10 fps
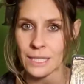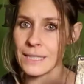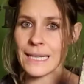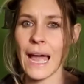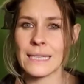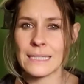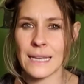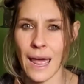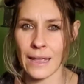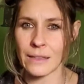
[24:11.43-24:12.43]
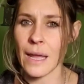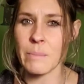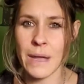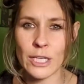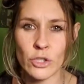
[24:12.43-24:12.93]
It's like a death, a
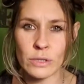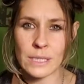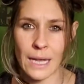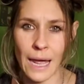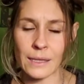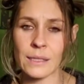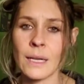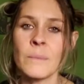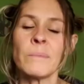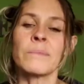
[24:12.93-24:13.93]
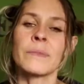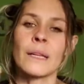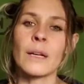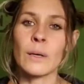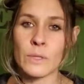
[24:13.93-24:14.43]
major death.
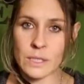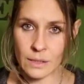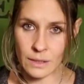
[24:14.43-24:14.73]
It was